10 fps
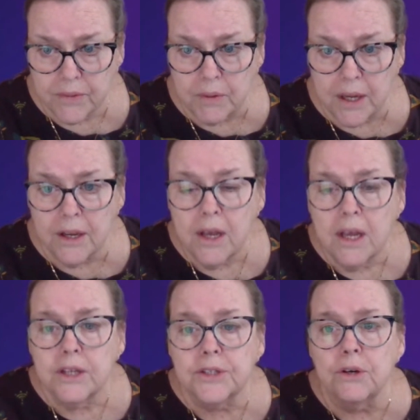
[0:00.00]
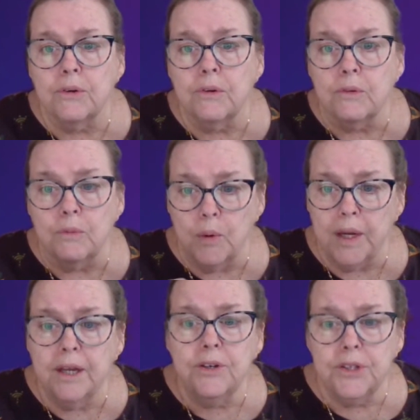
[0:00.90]
Okay, so
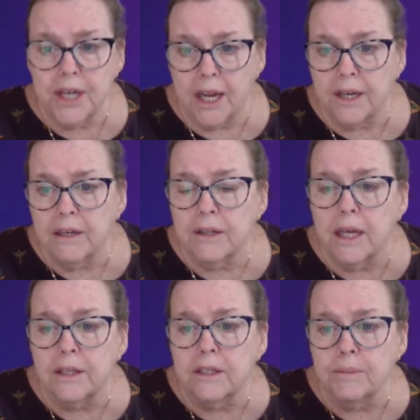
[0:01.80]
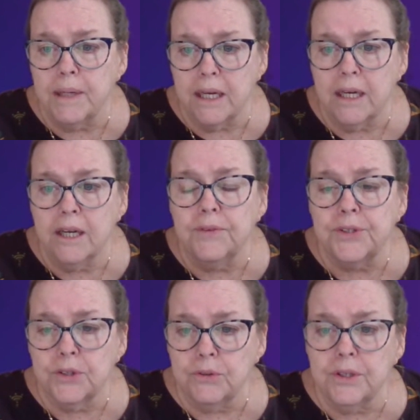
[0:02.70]
we understand that the beginning of the
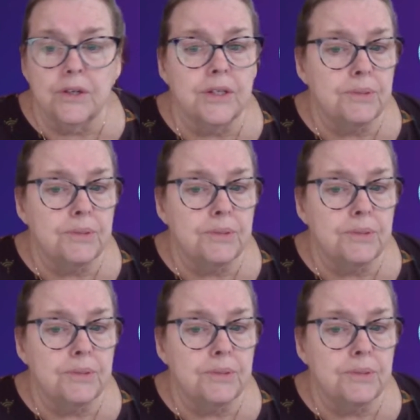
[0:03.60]
school year,